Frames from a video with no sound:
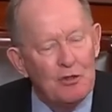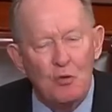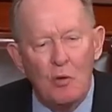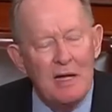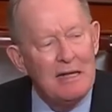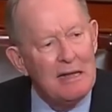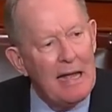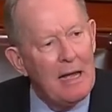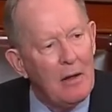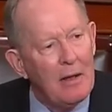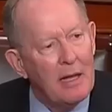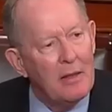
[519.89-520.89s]
between
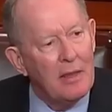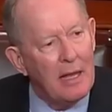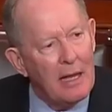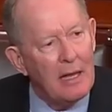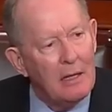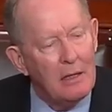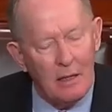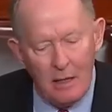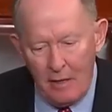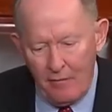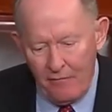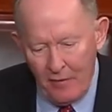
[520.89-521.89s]
now and the end
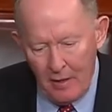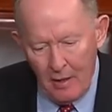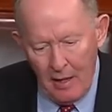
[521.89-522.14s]
of